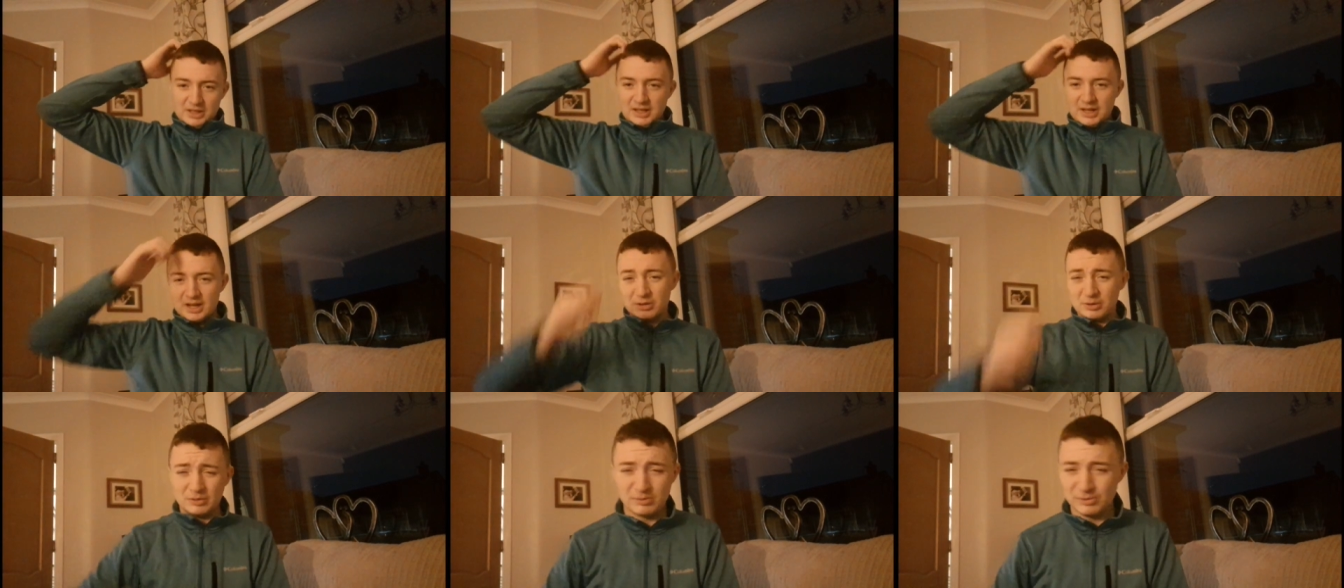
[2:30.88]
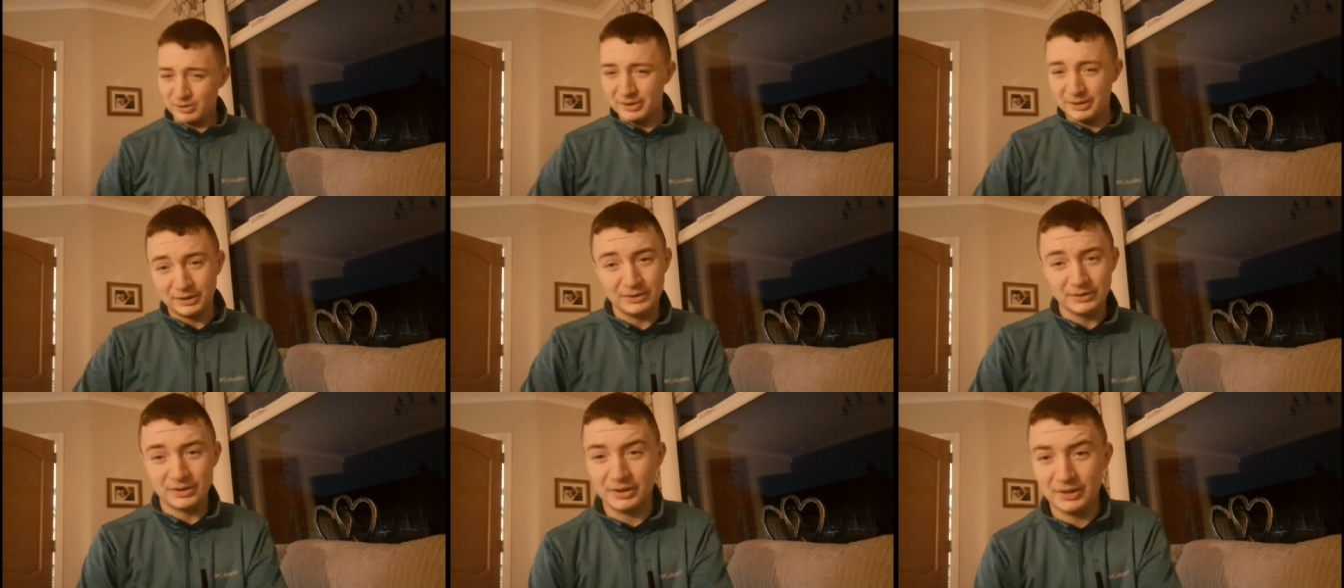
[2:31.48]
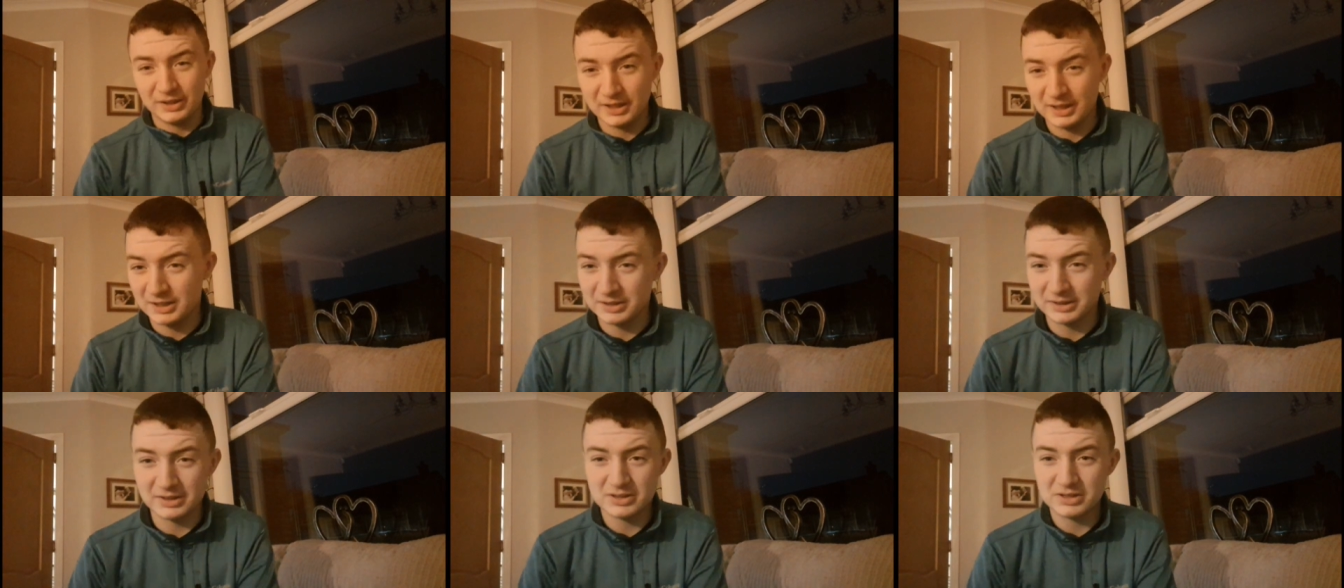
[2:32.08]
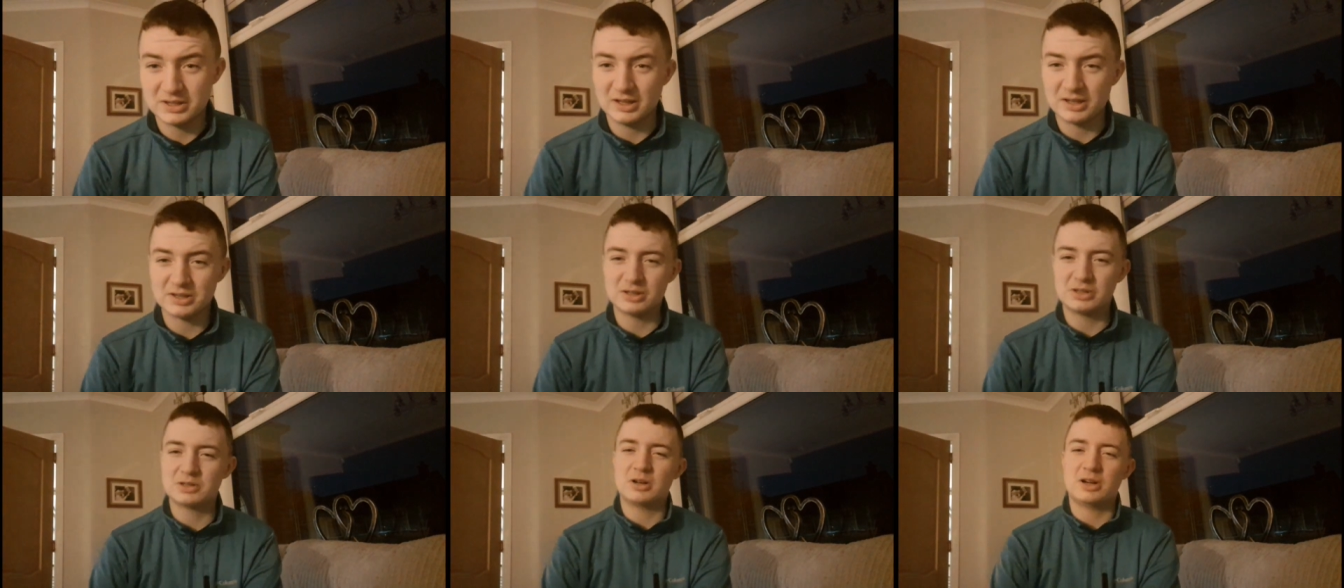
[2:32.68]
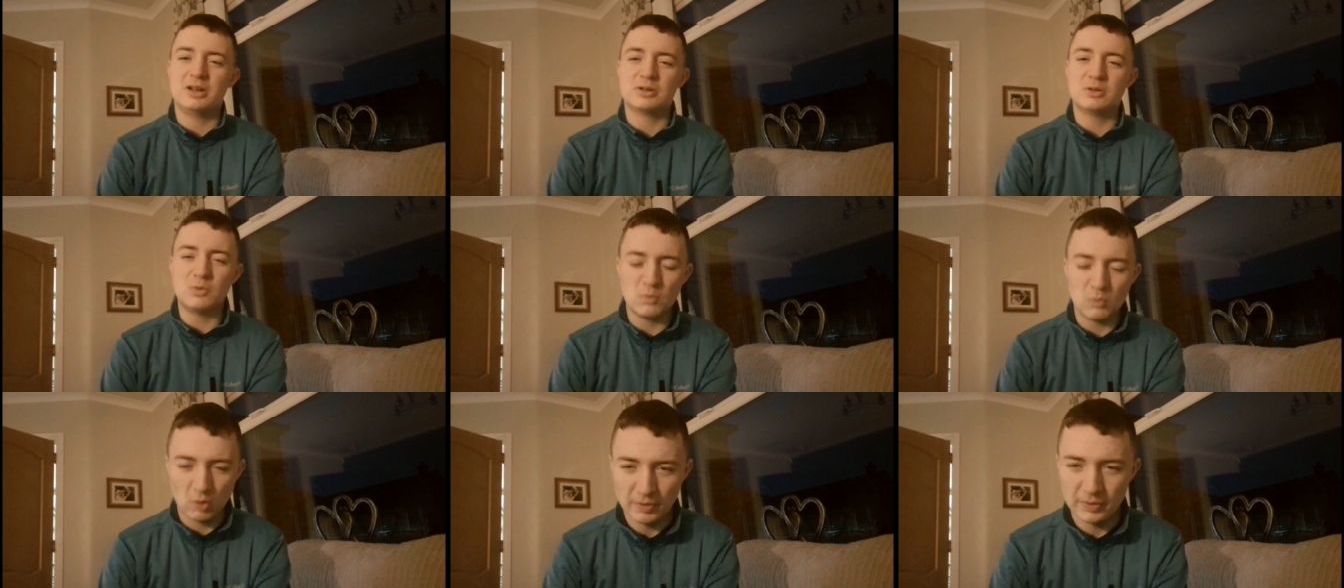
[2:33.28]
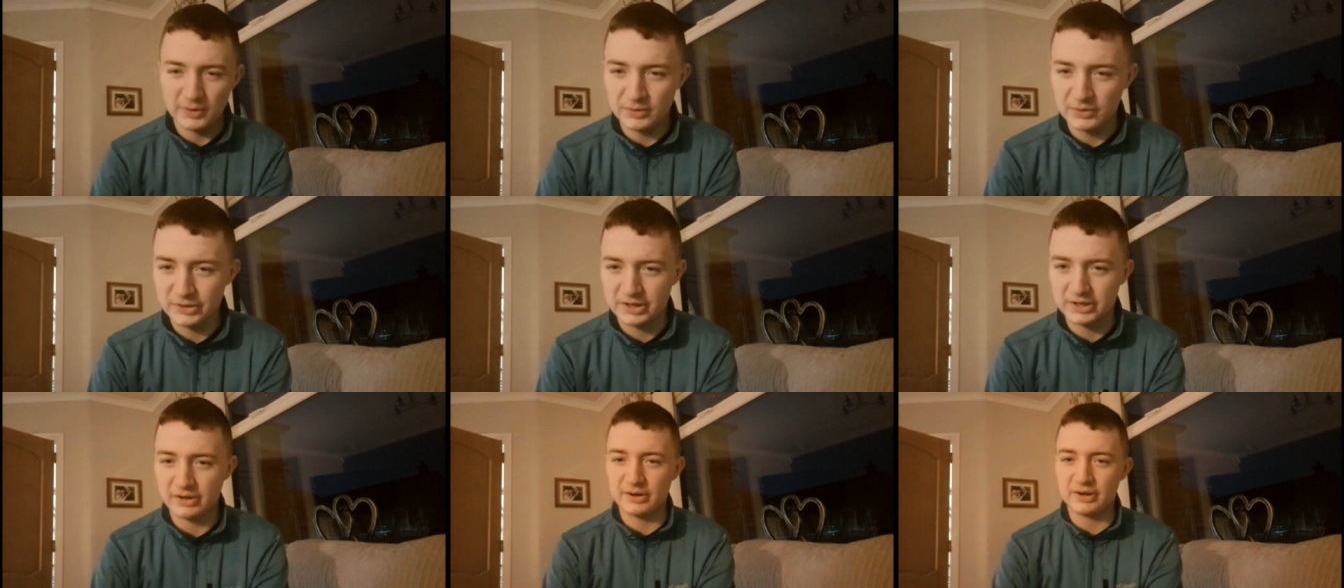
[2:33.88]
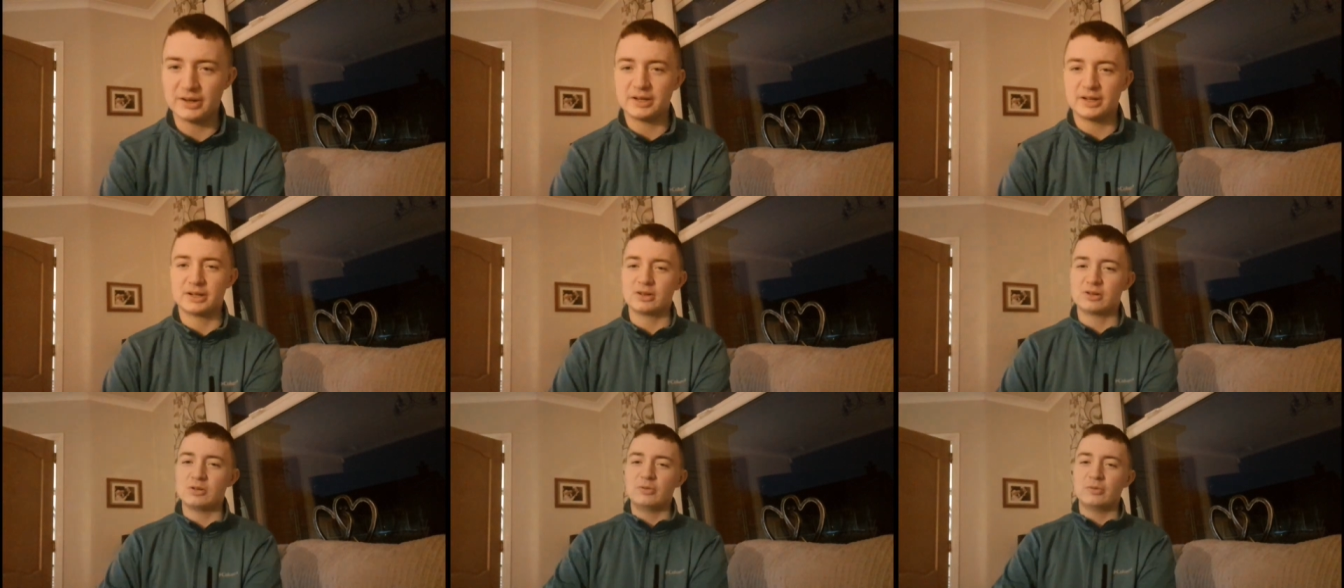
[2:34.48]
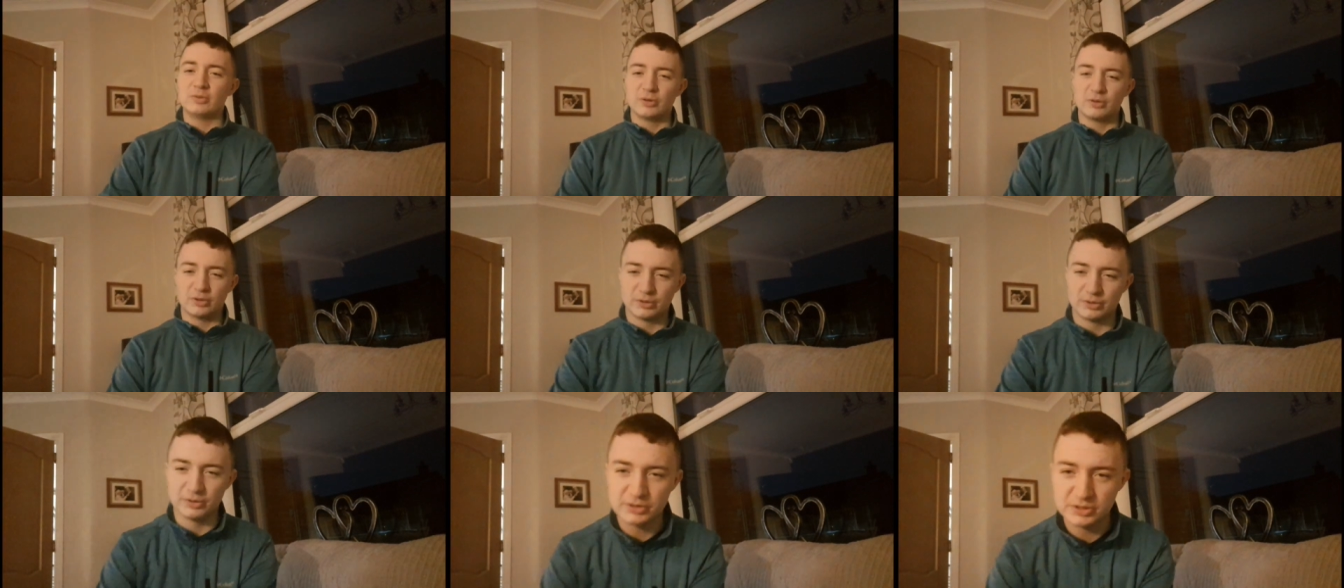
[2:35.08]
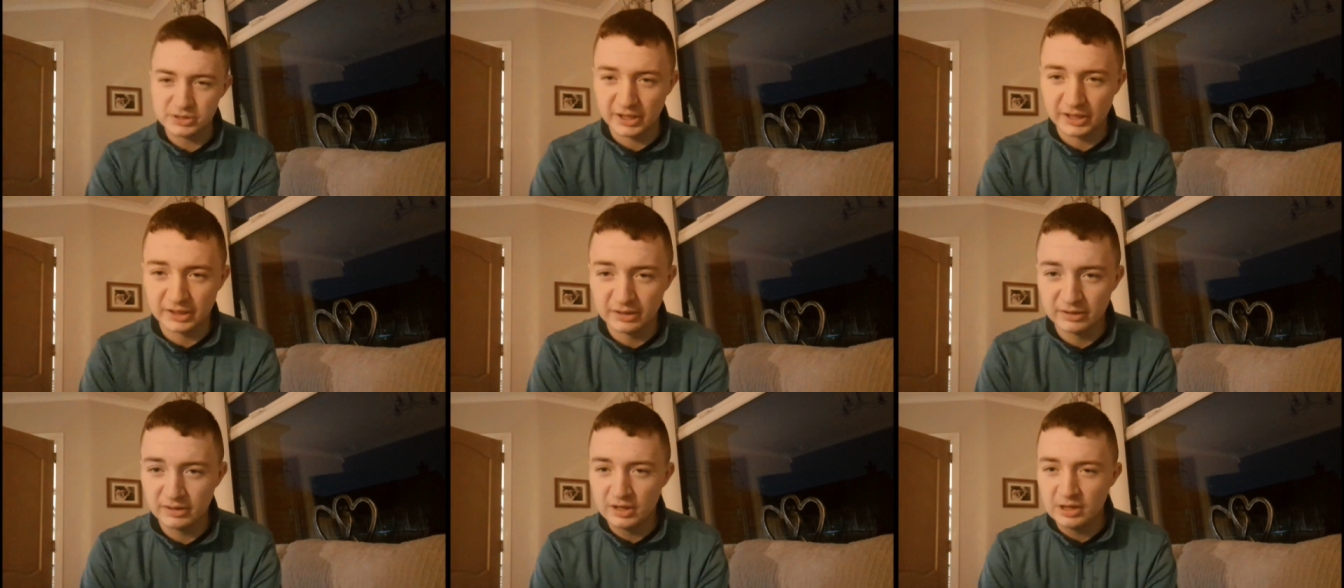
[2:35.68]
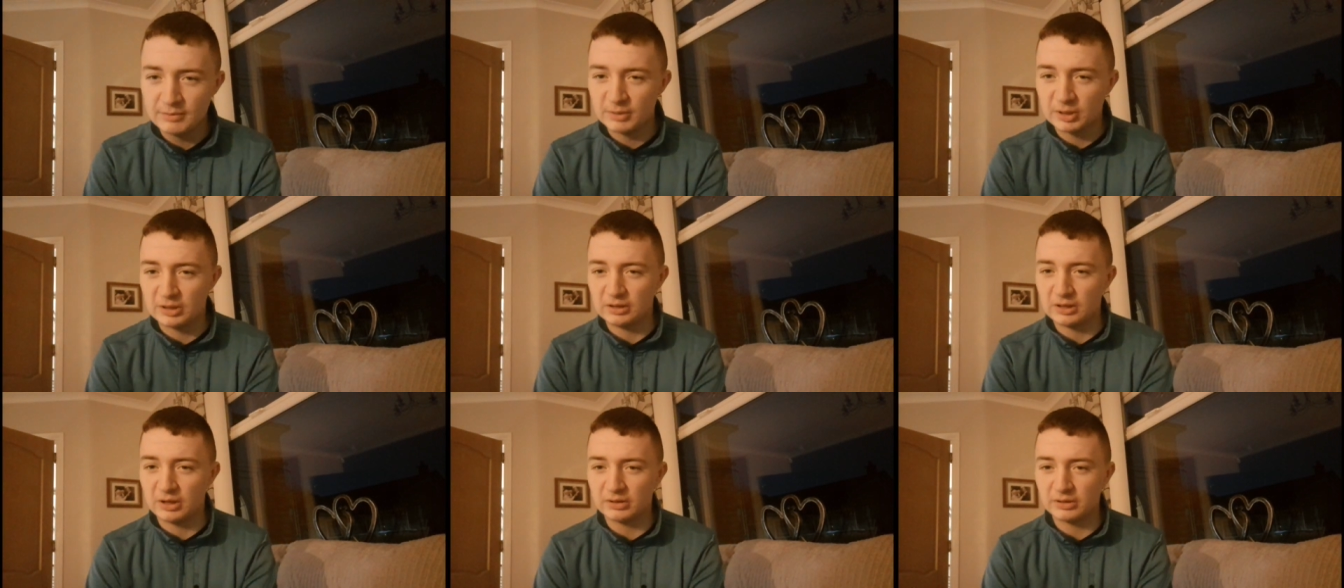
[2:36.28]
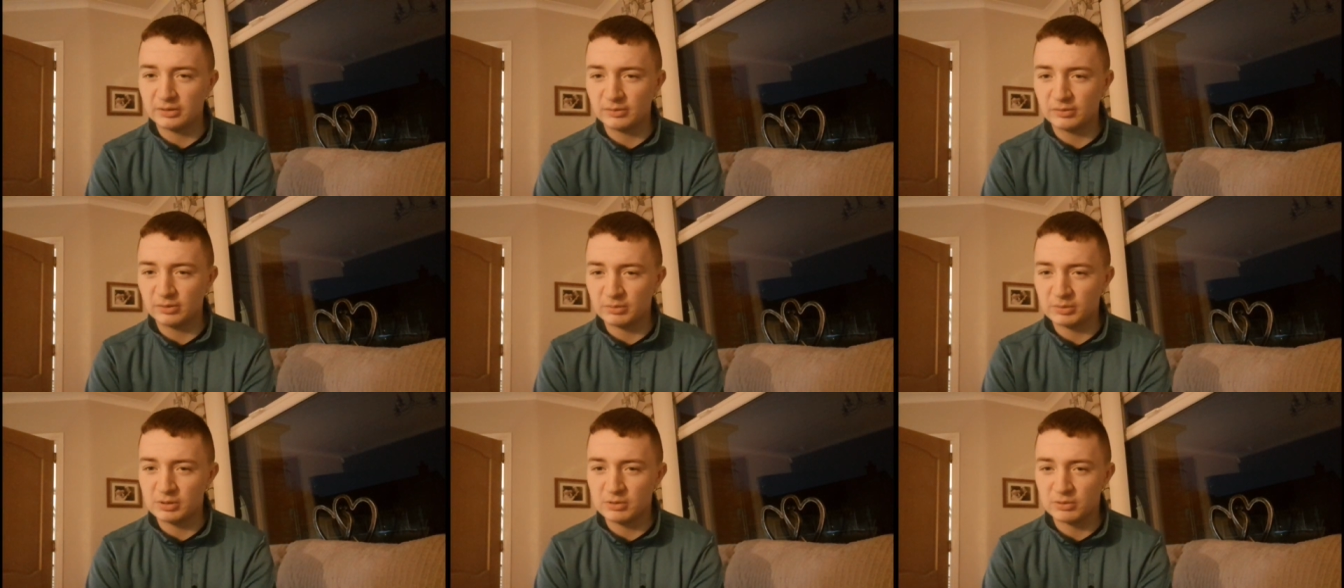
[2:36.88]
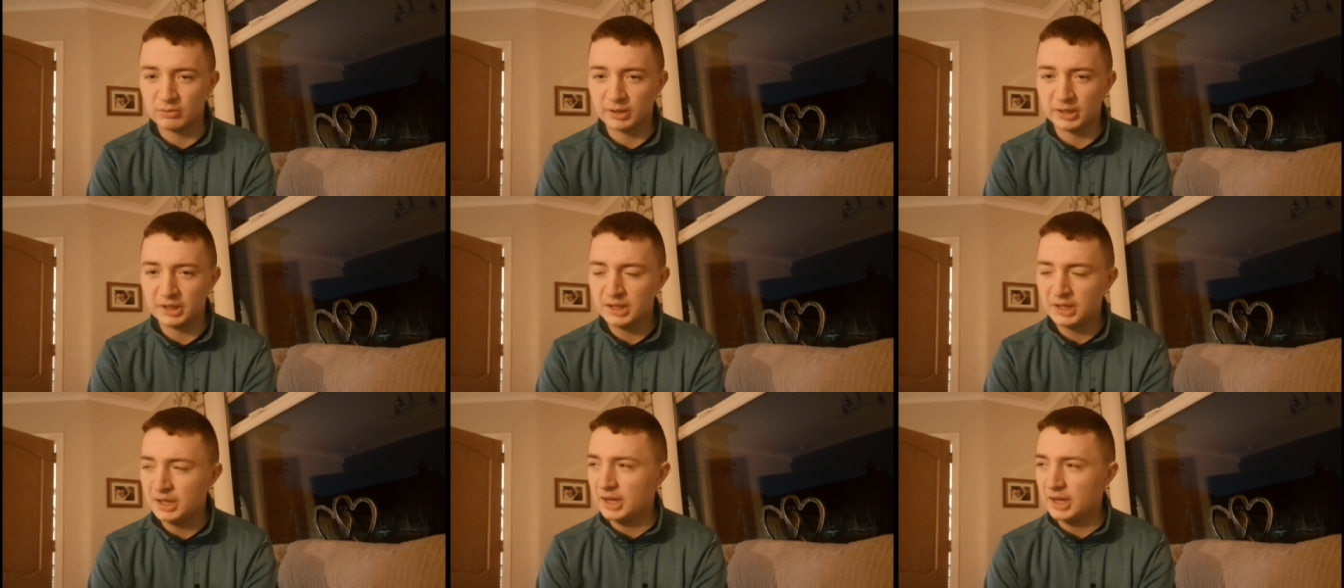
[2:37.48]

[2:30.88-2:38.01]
I'm gonna go for a nil nil again in this. Actually, I'll go, I'll go one nil the Carrick, and I'll go for their new signing McLaughlin from Coleraine.